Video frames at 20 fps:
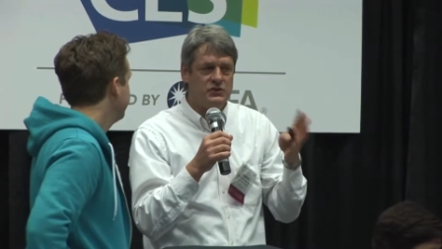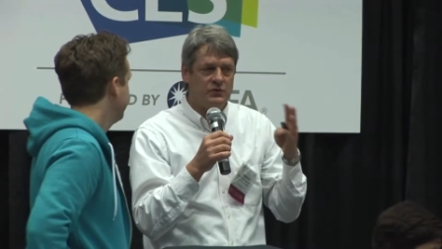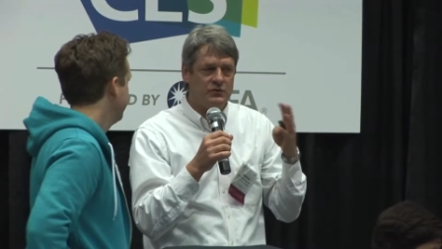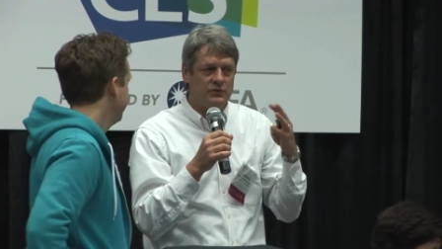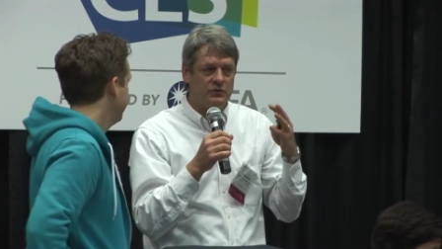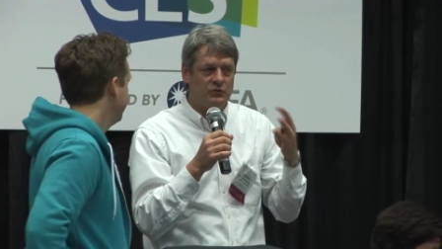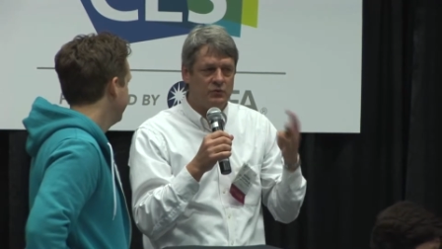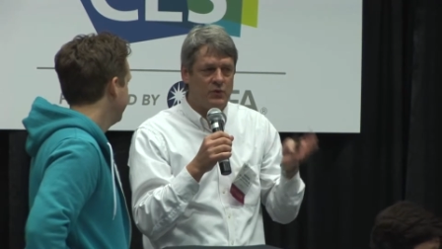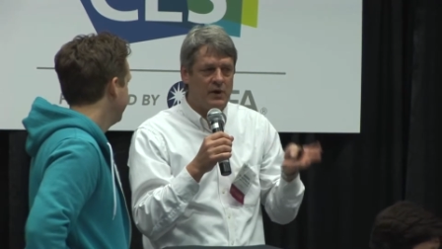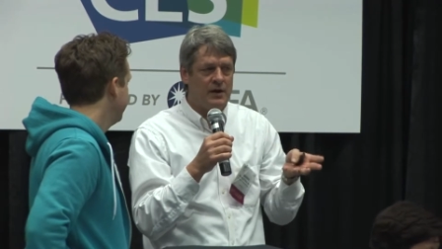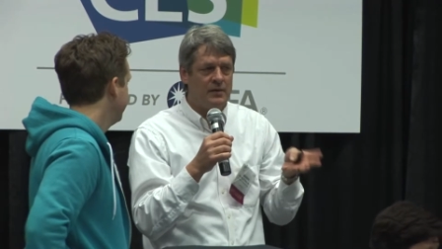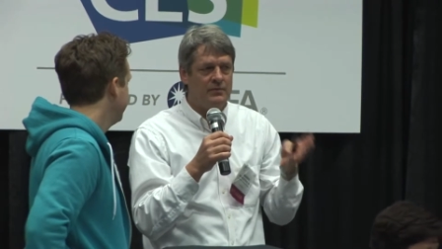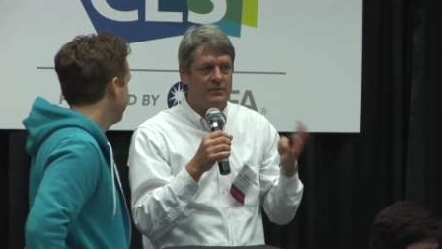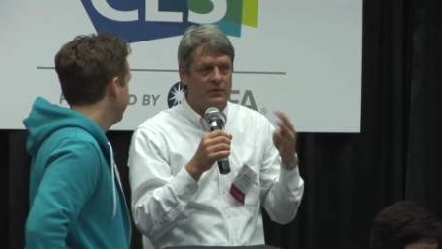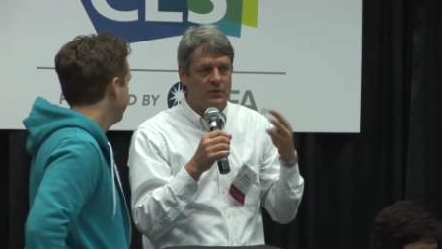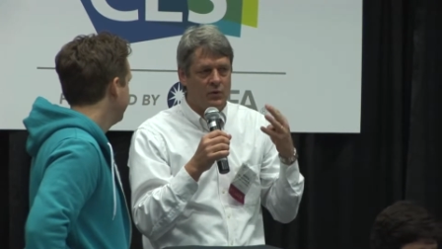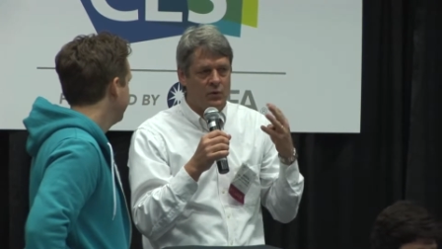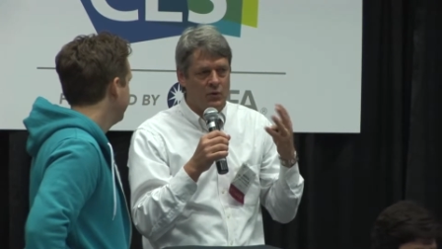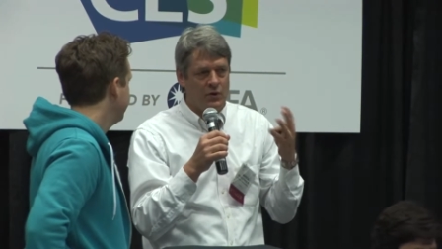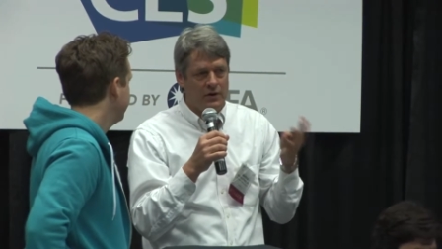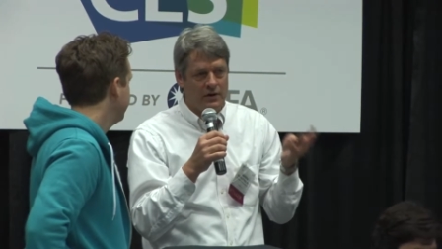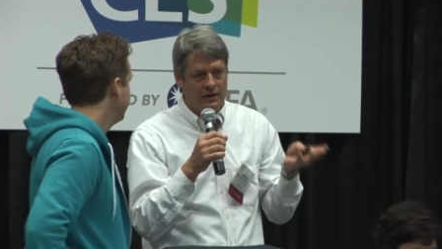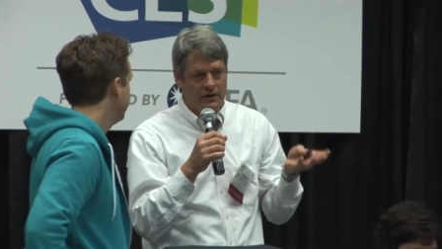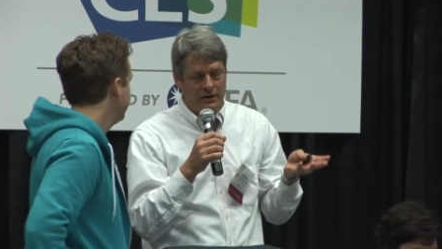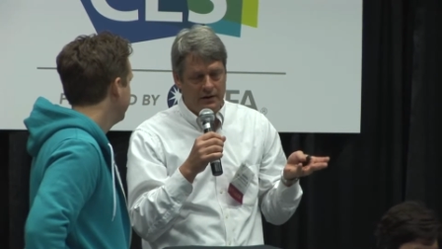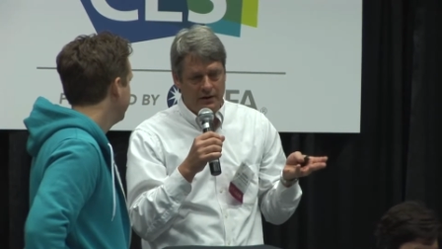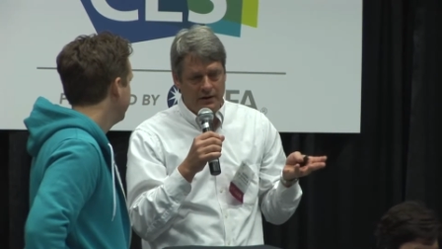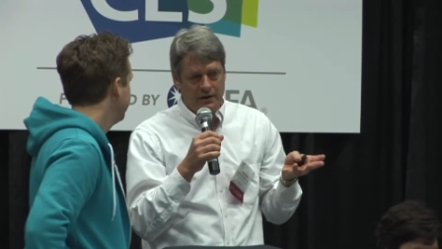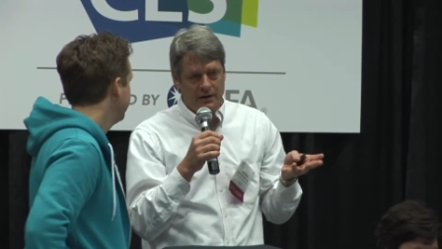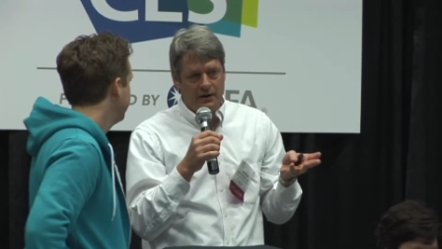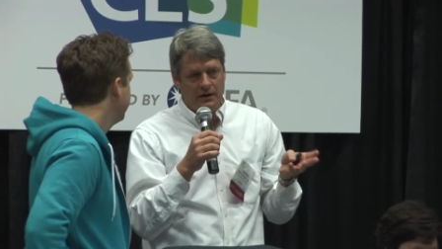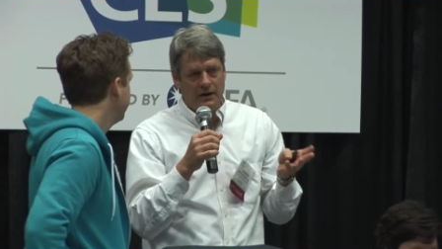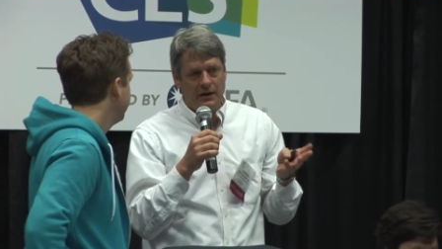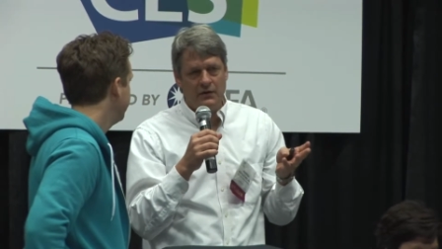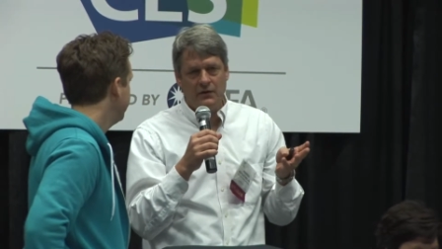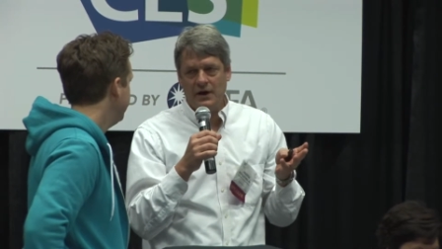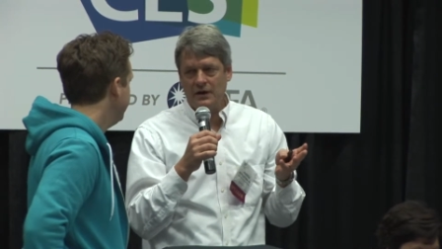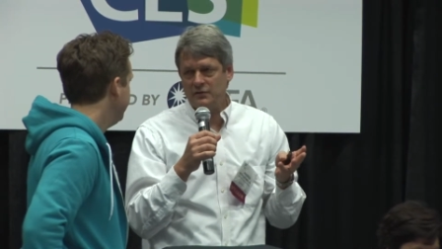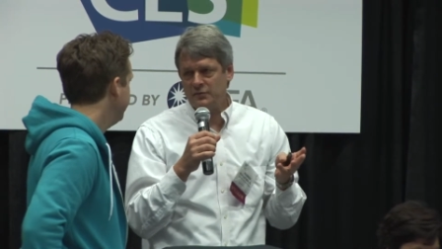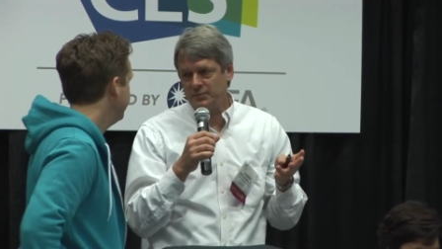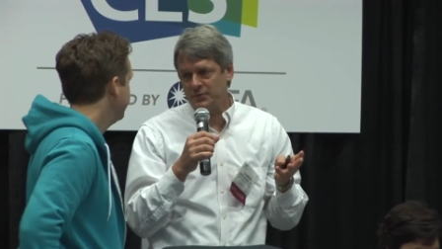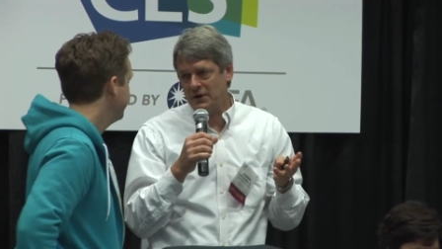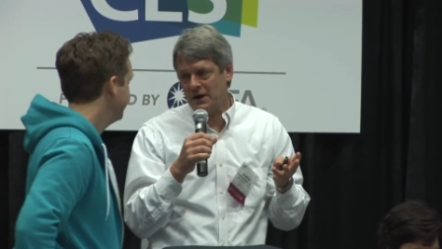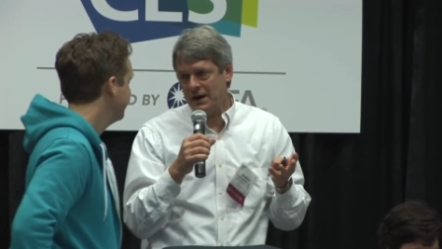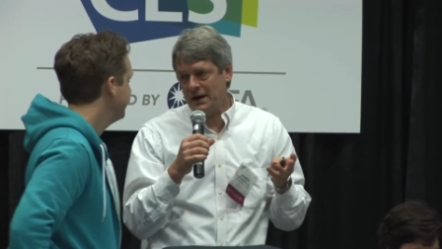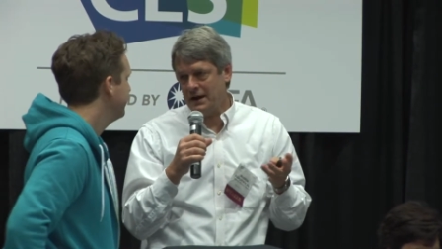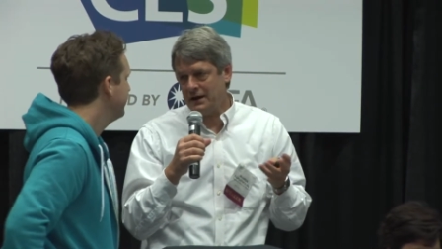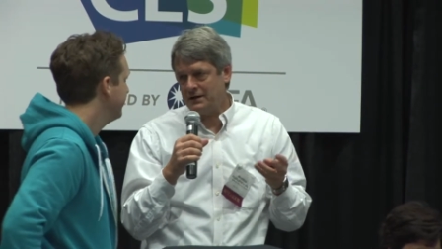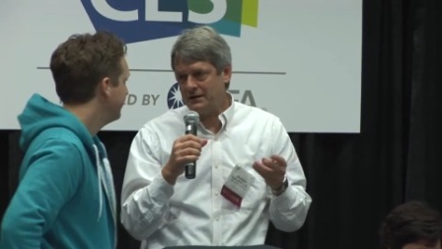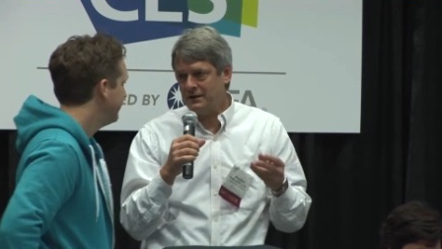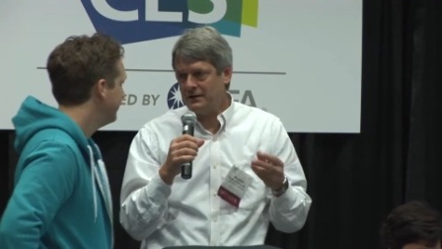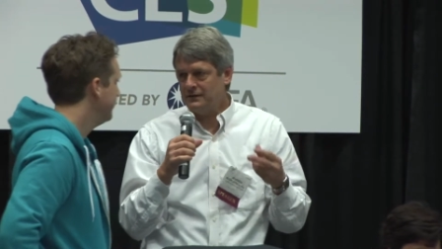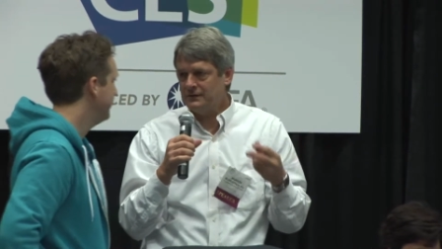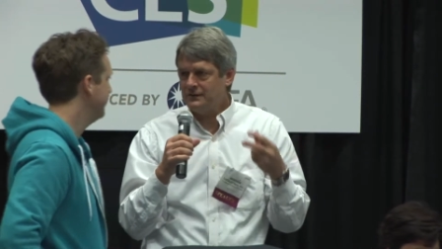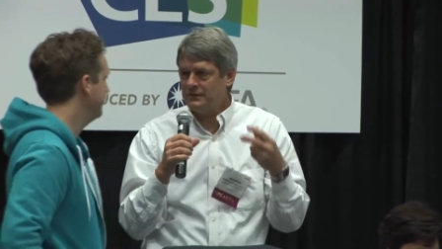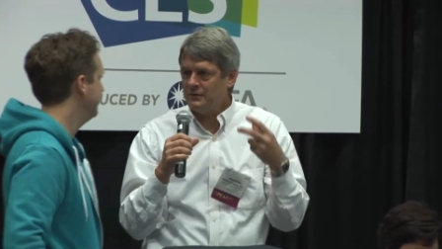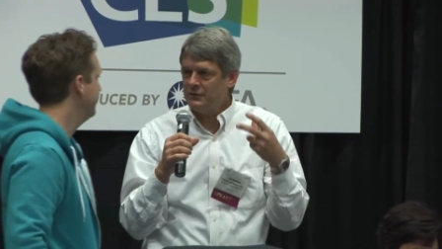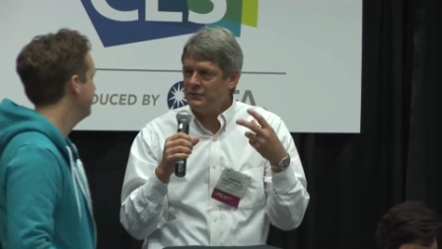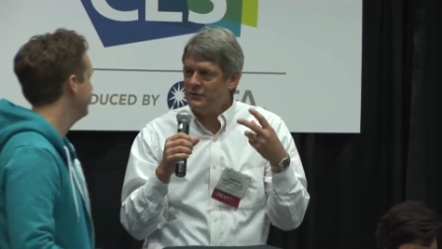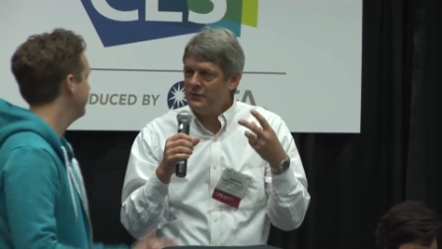children's web, or interactive product, is the